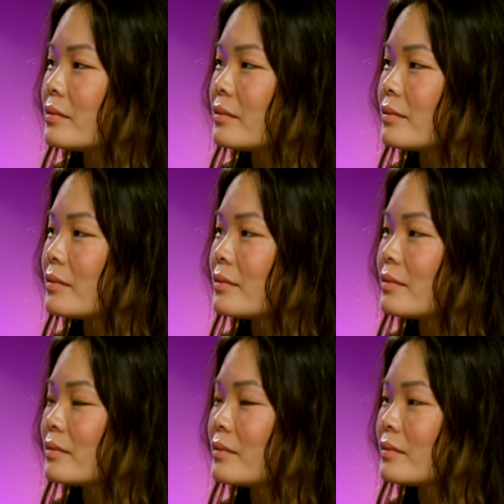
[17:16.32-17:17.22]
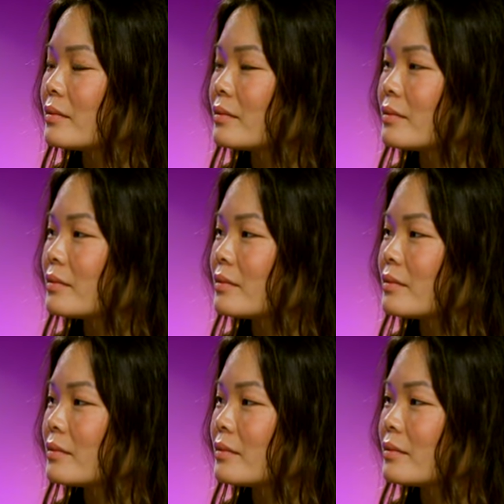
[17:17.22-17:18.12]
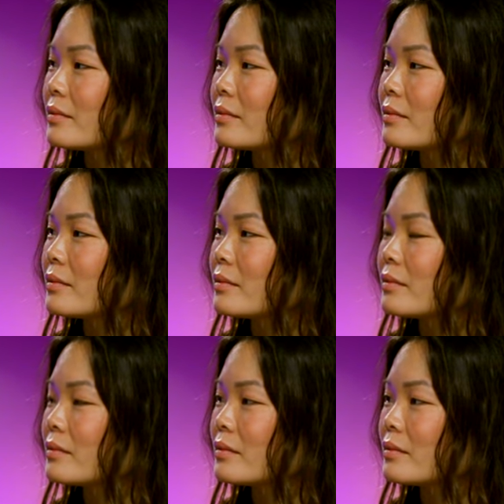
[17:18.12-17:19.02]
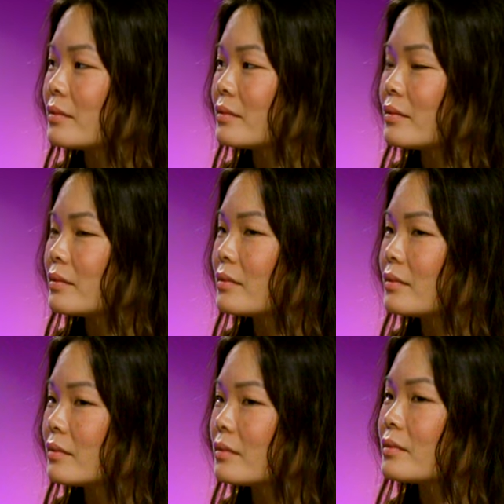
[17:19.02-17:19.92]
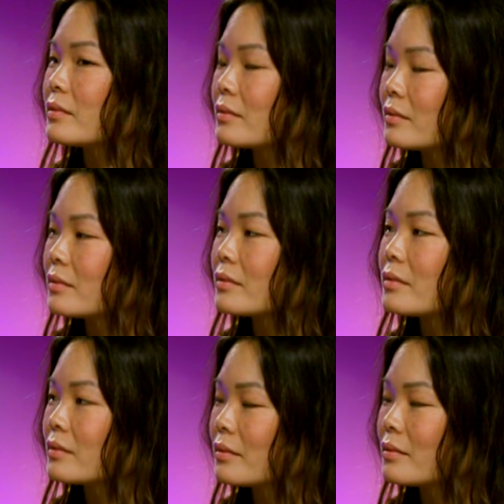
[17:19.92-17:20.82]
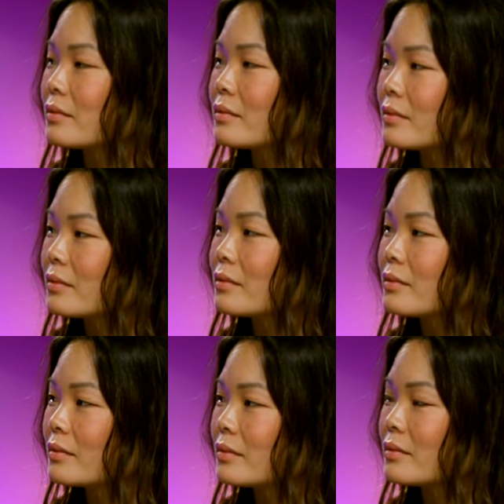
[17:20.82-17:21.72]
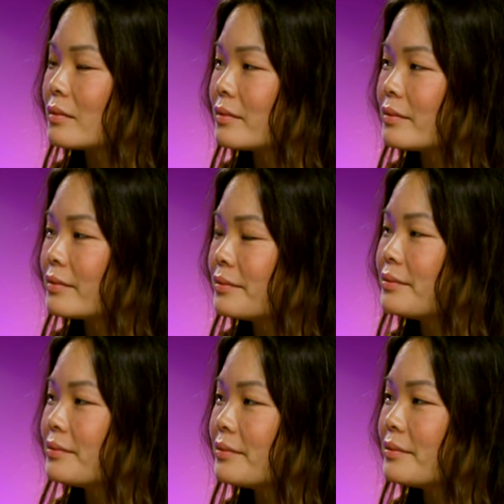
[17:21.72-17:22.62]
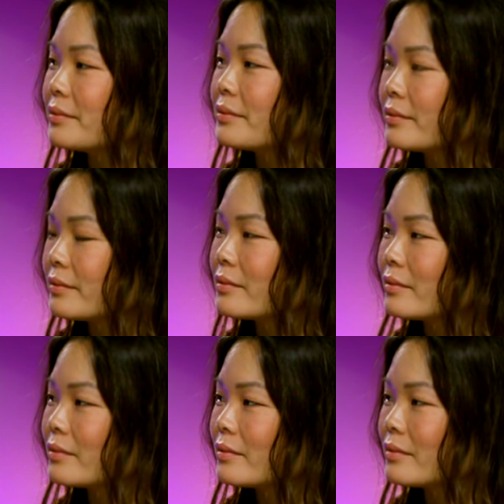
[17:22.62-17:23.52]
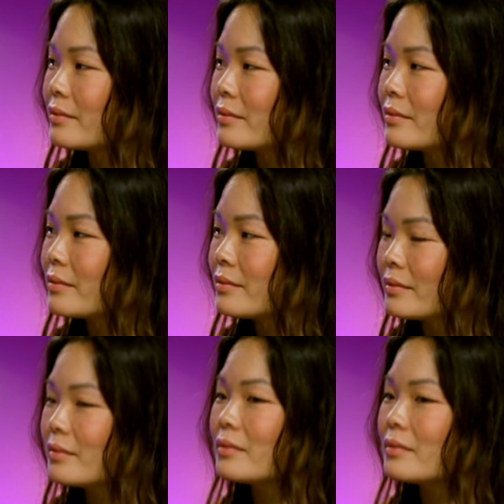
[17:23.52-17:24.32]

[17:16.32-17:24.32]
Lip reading: (silent)